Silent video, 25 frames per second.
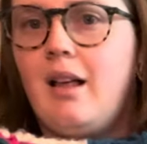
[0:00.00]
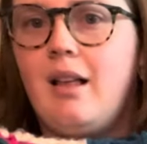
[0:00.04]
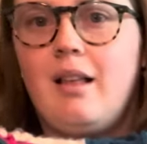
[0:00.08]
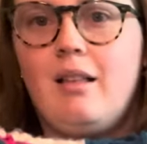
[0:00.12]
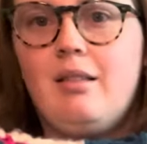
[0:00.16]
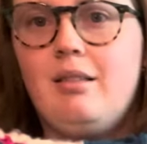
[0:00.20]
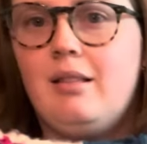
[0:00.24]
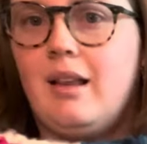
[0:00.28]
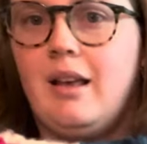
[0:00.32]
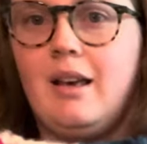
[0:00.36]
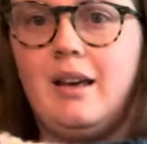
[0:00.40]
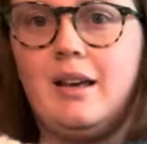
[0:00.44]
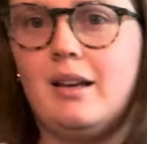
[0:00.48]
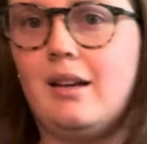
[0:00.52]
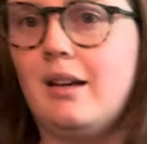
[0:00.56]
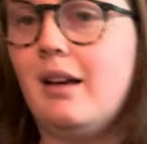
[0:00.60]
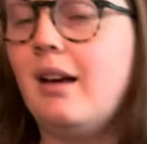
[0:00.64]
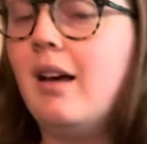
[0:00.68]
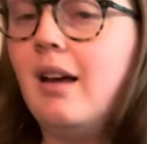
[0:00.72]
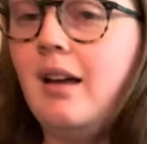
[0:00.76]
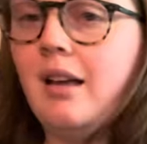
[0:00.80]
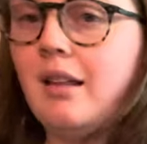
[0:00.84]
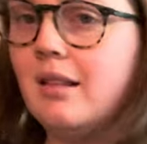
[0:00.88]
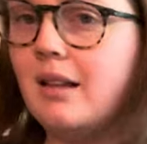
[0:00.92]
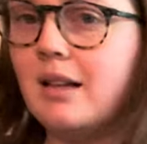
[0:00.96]
Like,
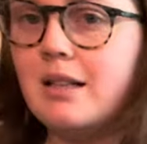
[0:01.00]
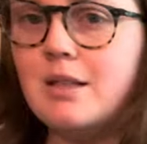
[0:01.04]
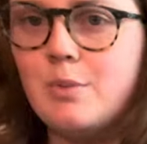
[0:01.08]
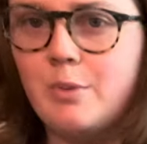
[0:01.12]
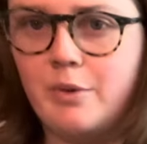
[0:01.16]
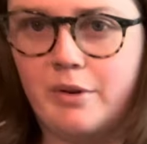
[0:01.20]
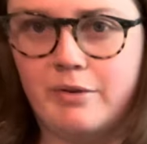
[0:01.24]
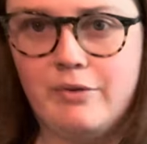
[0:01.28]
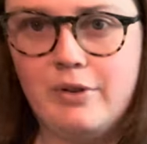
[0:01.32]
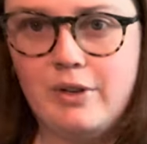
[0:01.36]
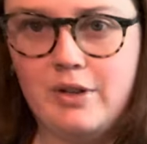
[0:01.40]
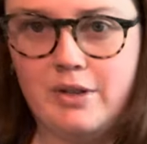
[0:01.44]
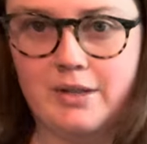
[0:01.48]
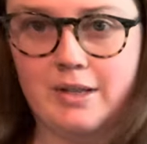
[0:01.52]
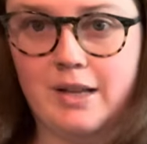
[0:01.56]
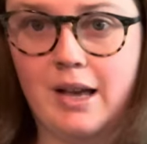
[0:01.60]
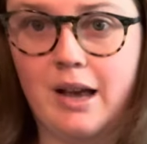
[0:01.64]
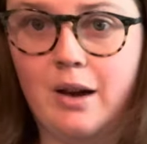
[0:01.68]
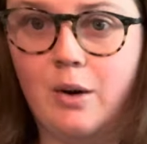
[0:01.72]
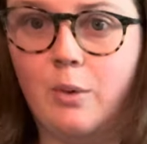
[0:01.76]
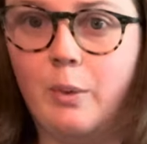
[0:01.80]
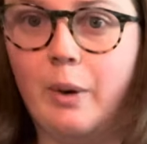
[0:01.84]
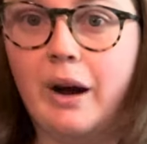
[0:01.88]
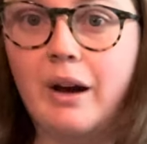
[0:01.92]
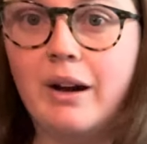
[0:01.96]
that's what it feels
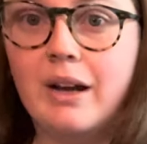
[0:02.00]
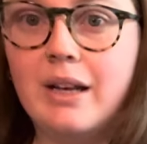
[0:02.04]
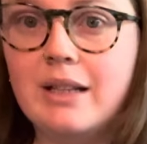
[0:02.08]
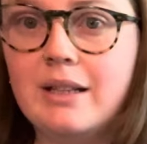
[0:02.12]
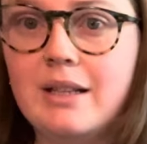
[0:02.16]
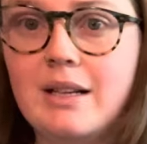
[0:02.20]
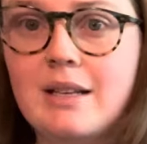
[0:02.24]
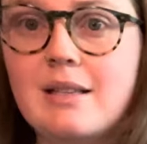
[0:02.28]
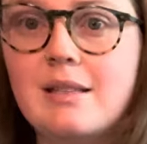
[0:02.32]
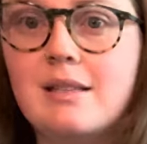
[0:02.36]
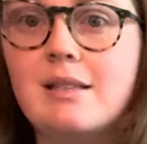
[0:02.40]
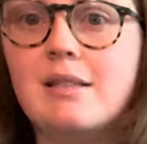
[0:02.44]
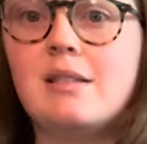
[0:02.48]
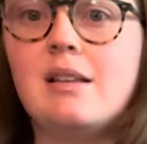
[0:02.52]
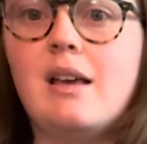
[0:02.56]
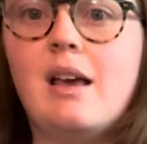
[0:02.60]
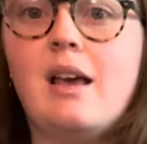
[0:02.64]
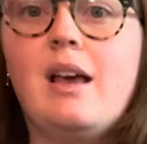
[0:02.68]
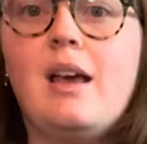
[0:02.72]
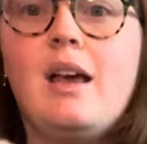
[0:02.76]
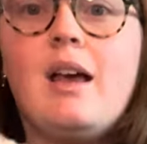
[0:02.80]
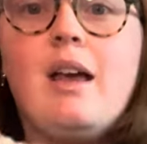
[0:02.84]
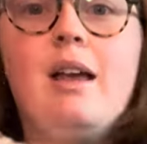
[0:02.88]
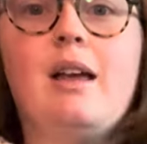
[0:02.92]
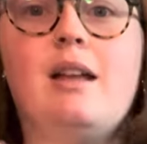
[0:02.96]
like wearing this.
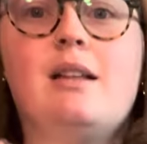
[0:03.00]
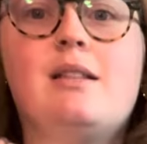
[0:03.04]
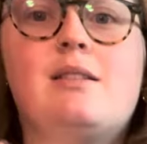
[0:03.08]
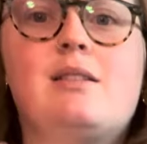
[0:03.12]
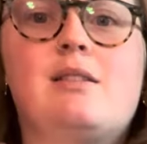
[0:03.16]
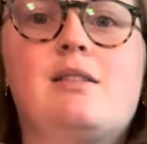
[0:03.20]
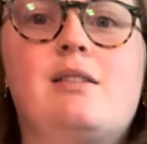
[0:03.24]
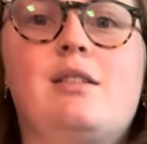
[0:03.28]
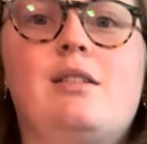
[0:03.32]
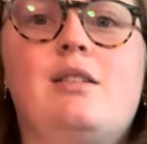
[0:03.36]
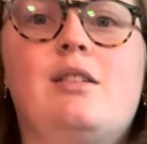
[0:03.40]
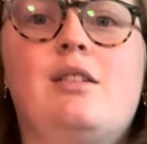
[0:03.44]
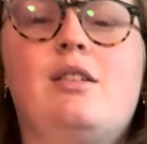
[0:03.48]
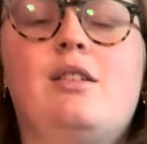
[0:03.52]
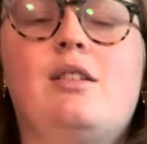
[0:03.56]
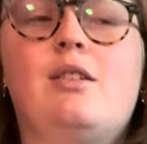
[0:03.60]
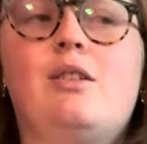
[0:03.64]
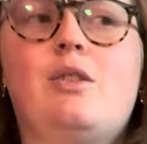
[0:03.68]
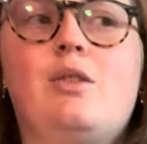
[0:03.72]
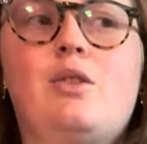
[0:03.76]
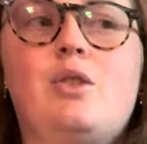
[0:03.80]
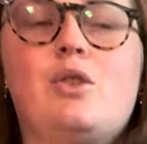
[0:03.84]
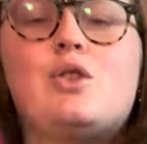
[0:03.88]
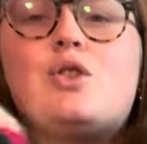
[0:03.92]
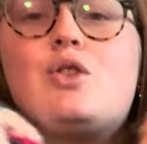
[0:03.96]
It's
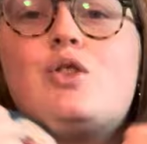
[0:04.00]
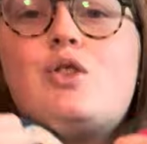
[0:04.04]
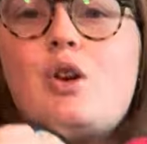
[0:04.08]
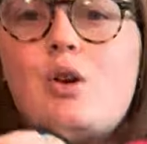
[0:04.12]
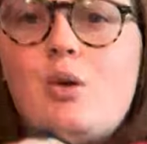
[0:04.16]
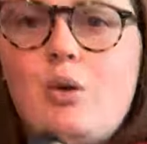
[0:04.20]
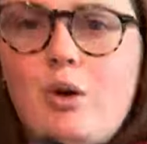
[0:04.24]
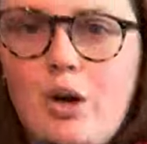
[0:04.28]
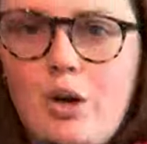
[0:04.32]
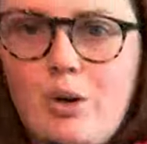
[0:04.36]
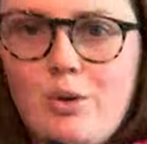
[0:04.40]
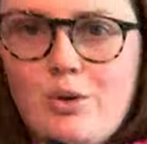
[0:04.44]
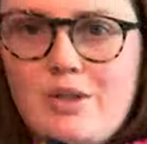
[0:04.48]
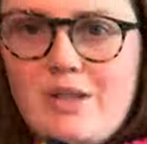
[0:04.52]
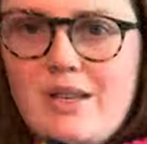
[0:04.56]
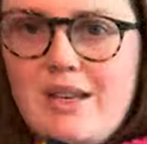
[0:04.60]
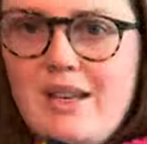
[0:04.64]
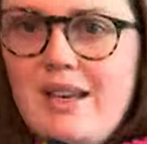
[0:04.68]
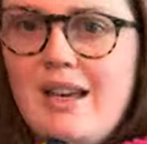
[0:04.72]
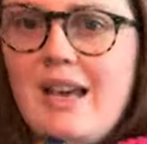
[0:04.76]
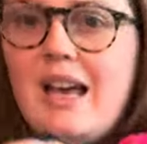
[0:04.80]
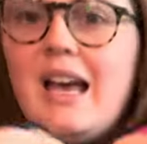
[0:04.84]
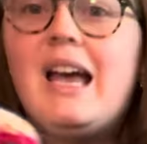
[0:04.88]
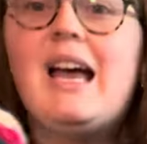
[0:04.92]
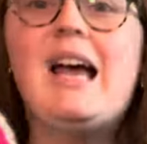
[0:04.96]
so
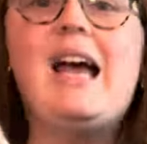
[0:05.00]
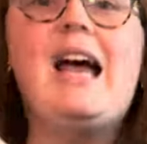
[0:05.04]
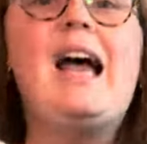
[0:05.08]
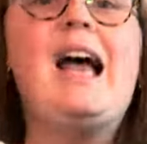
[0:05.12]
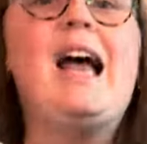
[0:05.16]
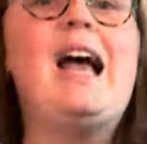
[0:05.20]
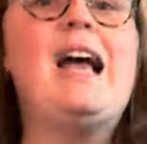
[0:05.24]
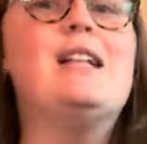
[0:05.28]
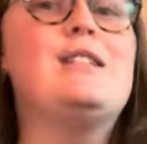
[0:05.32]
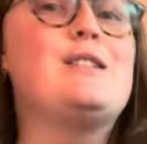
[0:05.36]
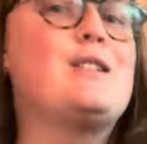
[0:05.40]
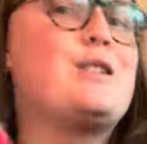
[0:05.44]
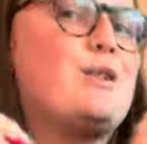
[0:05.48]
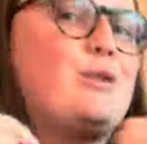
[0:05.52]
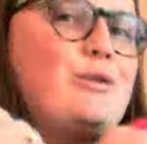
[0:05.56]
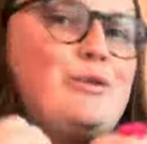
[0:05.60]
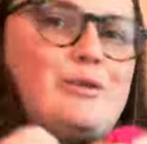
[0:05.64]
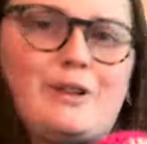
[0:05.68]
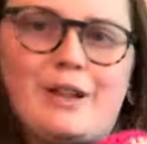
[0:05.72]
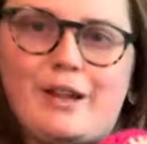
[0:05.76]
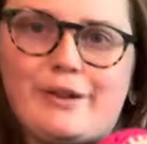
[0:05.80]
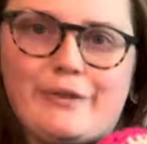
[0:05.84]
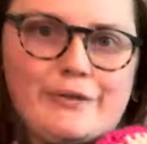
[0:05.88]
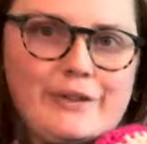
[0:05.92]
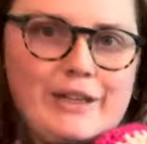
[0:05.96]
cozy and so
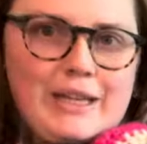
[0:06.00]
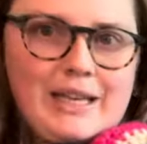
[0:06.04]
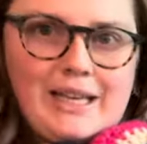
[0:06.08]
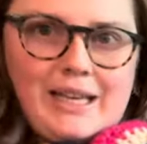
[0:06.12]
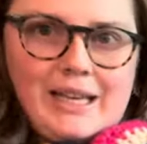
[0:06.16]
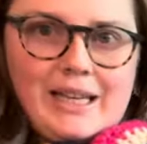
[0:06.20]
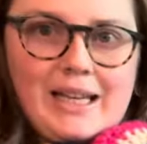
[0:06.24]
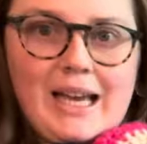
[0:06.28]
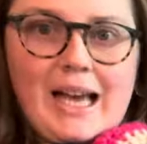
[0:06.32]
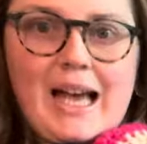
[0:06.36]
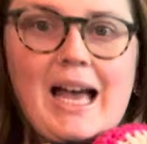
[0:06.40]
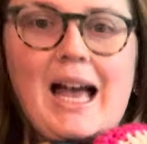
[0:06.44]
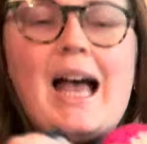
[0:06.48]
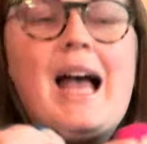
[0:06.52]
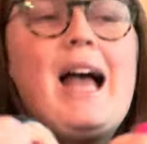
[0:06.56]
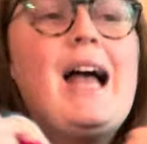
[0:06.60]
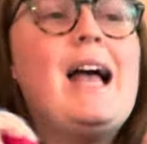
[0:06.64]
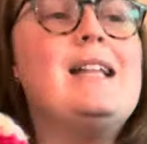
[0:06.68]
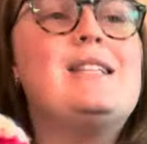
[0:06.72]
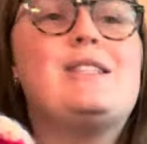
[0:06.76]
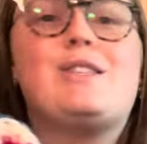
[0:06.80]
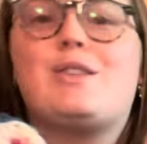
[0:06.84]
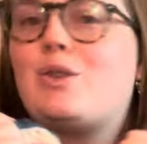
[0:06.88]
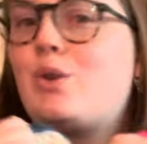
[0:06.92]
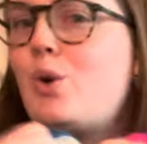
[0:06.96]
fluffy
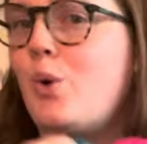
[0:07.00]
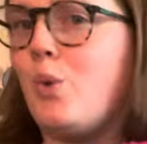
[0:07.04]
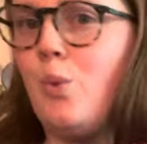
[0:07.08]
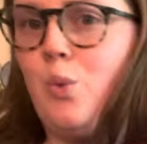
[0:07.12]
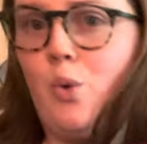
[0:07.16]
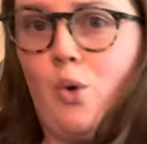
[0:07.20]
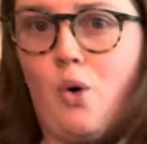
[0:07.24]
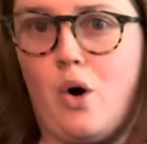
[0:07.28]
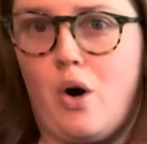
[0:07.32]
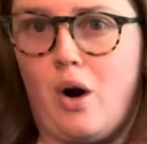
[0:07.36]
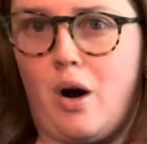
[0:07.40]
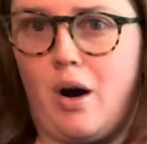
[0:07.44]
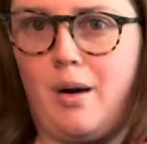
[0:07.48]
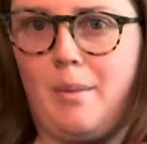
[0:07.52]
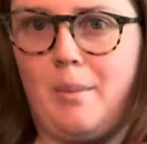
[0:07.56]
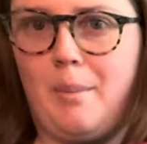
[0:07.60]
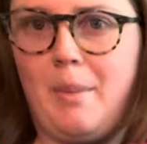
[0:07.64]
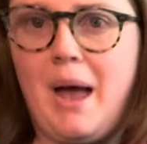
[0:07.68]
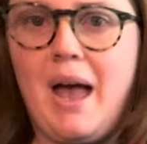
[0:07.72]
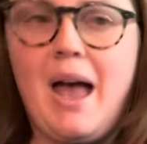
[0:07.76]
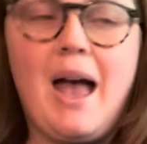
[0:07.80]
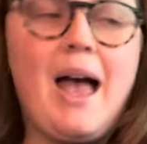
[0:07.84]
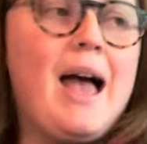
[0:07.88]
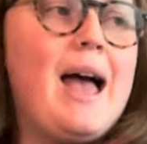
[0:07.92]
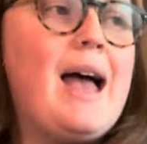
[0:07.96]
and so warm,
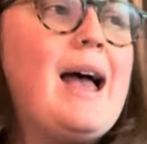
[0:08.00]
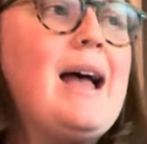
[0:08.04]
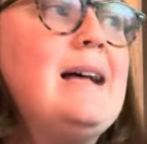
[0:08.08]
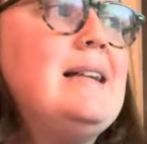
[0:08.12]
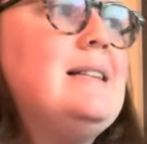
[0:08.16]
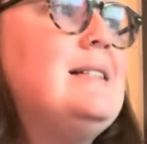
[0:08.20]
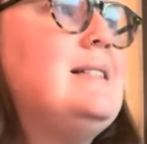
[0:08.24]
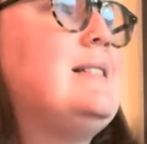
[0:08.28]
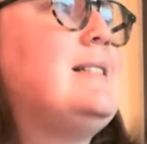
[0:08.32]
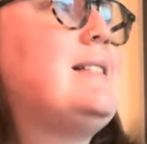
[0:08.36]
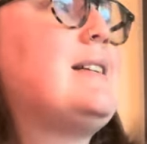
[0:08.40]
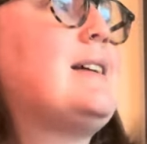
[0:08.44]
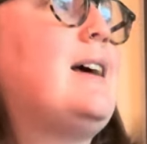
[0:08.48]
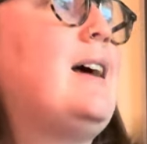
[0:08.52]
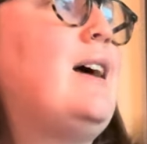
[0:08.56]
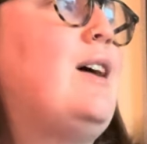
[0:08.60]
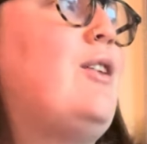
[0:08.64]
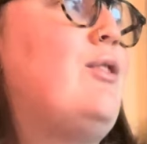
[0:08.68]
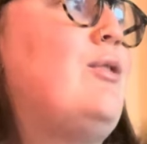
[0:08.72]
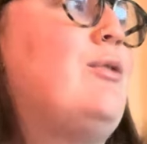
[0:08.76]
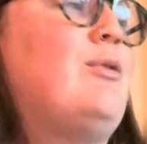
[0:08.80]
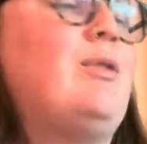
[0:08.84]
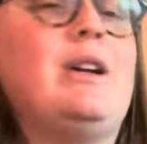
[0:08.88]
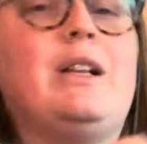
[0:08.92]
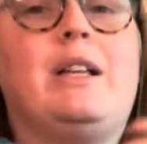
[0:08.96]
and
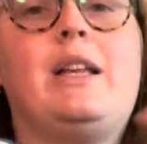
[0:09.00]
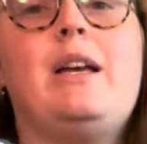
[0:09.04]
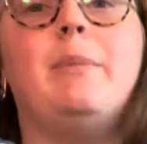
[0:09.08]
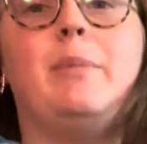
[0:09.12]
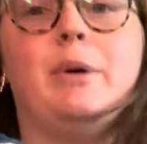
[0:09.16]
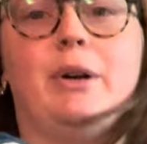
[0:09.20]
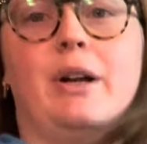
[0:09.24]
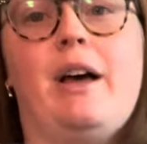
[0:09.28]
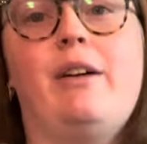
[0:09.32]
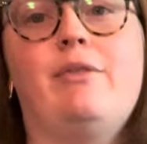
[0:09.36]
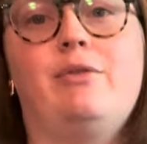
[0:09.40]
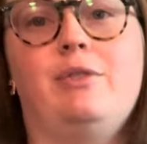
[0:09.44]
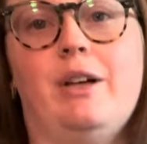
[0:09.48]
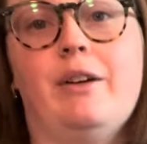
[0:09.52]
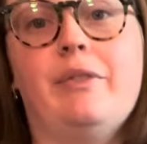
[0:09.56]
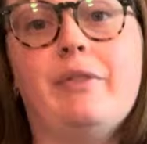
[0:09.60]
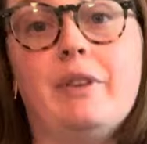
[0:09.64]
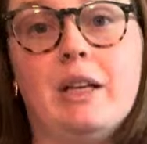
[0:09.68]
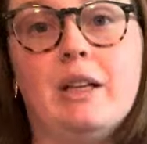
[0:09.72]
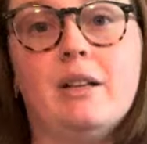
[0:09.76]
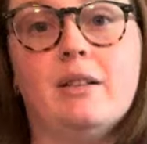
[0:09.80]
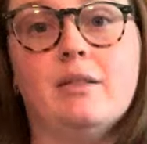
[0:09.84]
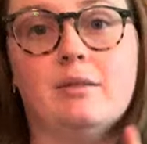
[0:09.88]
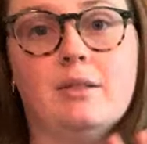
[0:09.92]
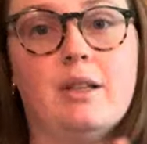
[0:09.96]
really bernat
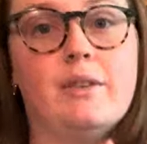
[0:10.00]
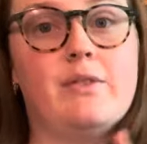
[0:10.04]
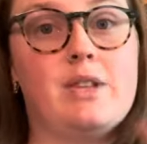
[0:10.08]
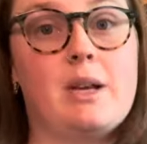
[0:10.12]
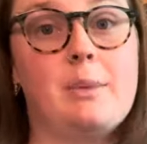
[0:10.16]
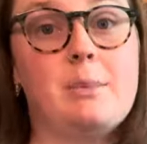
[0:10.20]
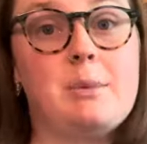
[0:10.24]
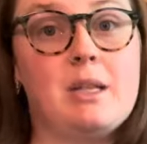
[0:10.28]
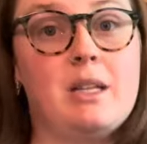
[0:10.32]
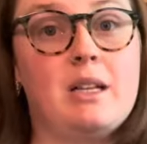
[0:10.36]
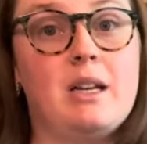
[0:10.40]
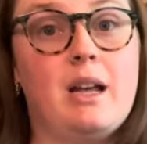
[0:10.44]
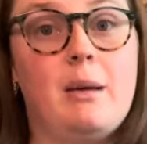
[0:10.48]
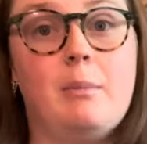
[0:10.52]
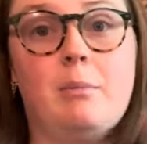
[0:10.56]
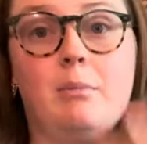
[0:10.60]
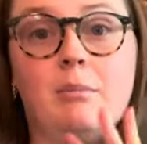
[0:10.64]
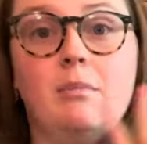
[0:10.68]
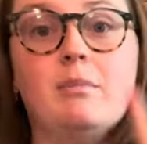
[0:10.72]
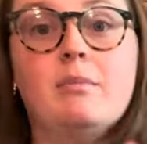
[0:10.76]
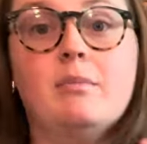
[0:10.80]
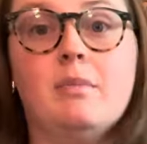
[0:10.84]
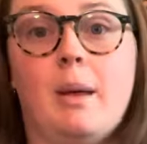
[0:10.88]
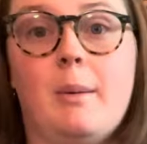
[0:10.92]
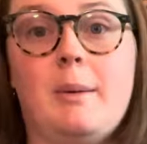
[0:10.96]
fluffy lives up to the name,
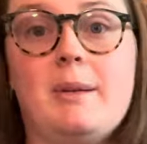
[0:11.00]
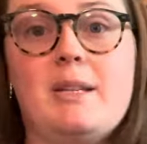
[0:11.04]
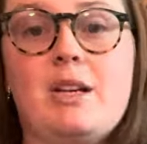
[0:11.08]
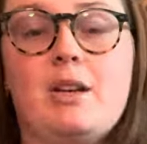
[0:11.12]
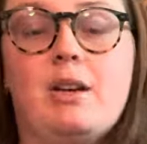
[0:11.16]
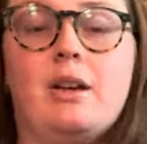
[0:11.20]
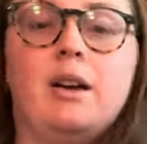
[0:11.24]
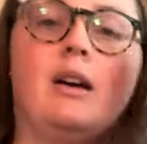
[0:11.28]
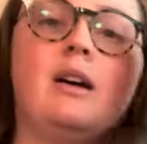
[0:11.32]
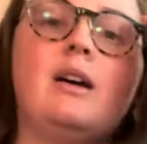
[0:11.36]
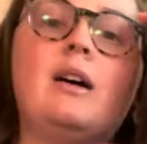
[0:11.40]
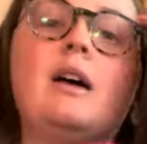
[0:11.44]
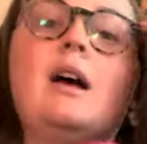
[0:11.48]
let me tell you.